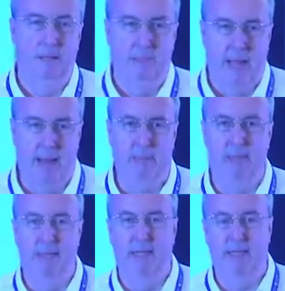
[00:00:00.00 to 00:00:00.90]

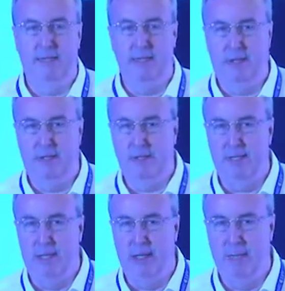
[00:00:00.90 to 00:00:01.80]
absolutely disastrous
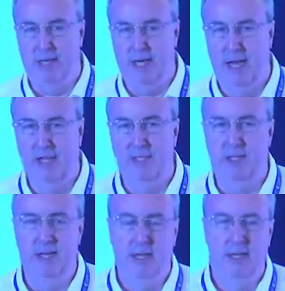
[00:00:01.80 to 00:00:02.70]
climate
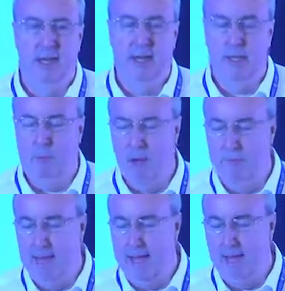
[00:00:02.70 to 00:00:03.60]
change,
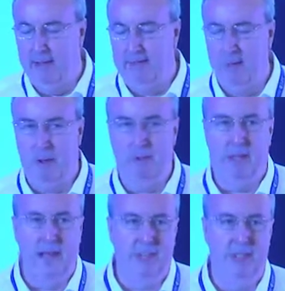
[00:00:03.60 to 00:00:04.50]
wiping out half the
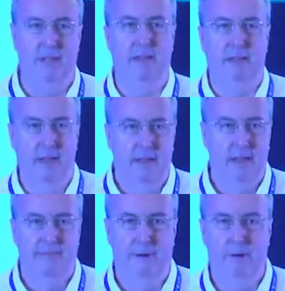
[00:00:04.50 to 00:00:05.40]
population
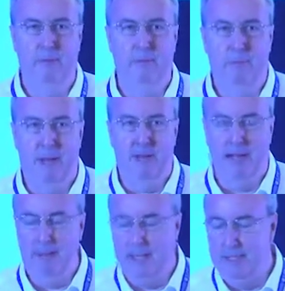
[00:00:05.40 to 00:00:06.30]
through
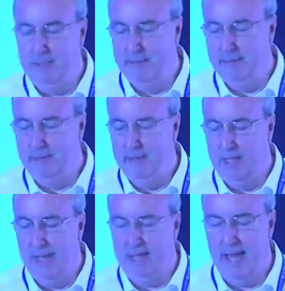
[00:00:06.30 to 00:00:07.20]
pandemics or something
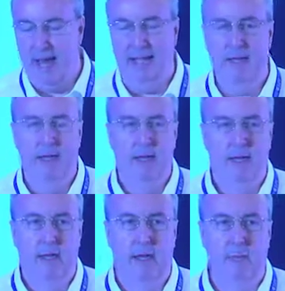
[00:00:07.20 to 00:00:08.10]
like that.
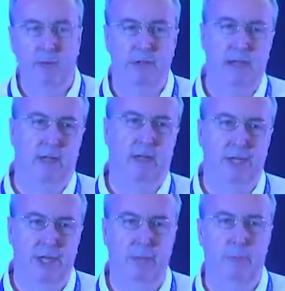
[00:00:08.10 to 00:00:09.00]
And we're also
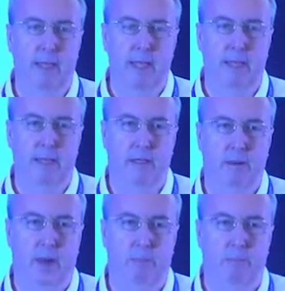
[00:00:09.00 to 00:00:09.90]
assuming that there are